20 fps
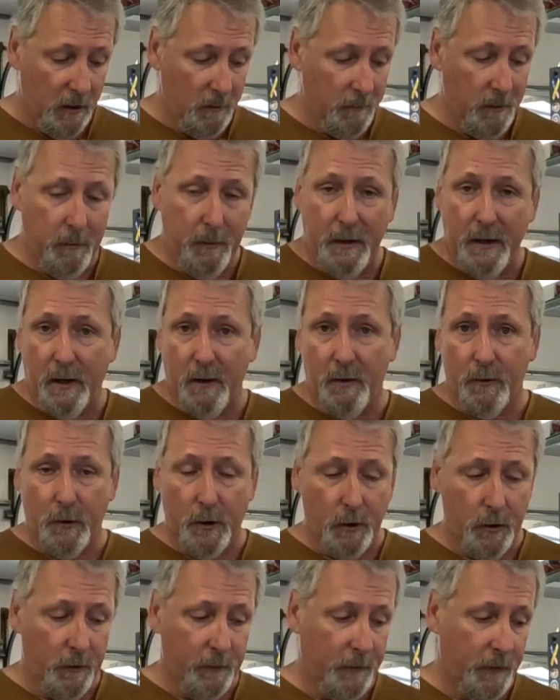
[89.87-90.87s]
Maybe down the
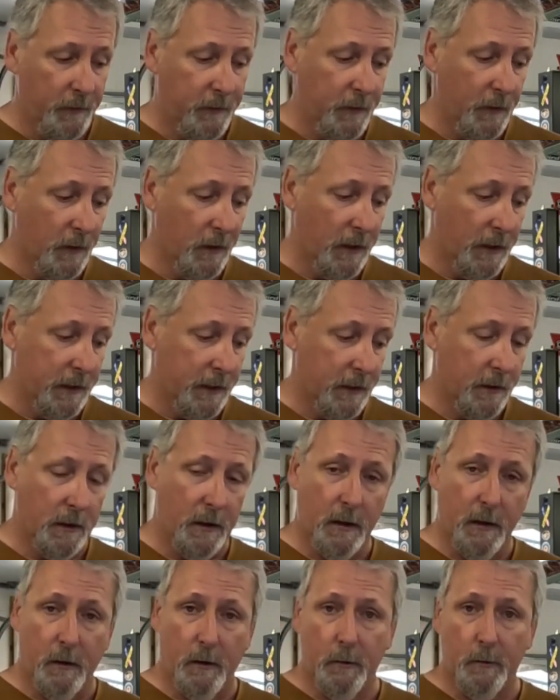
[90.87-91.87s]
road, if I feel like it,
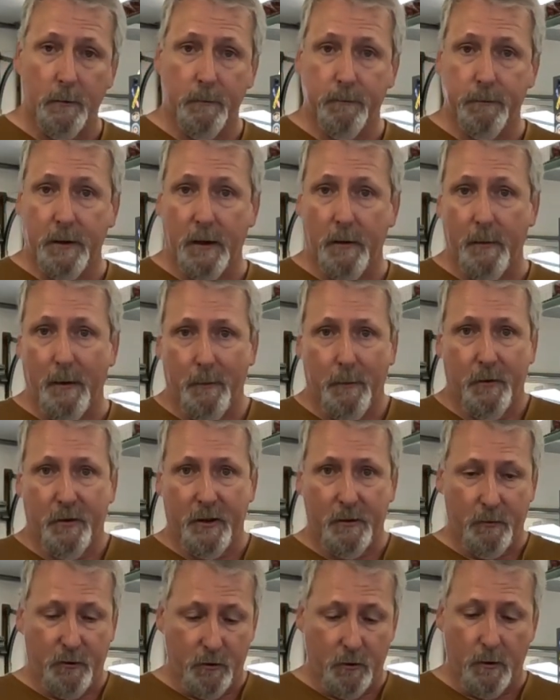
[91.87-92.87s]
I'll come up with
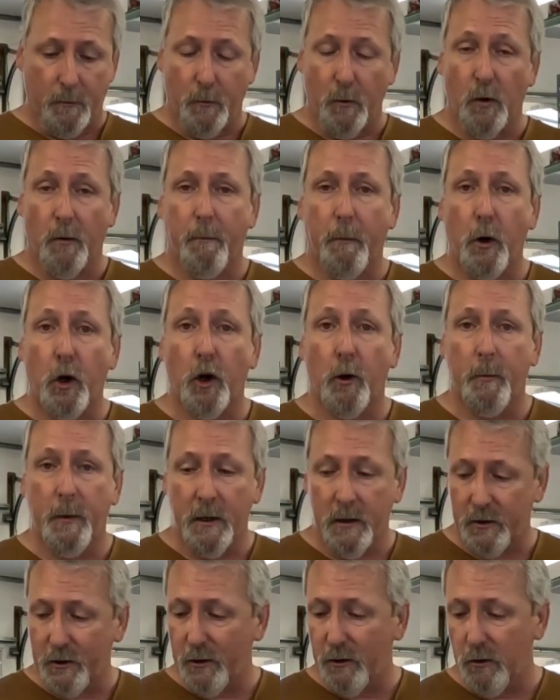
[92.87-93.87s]
some sort of more
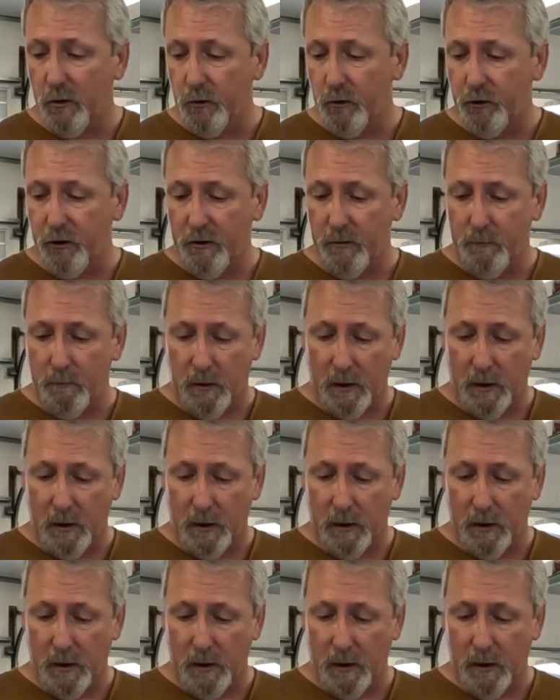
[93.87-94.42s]
permanent solution.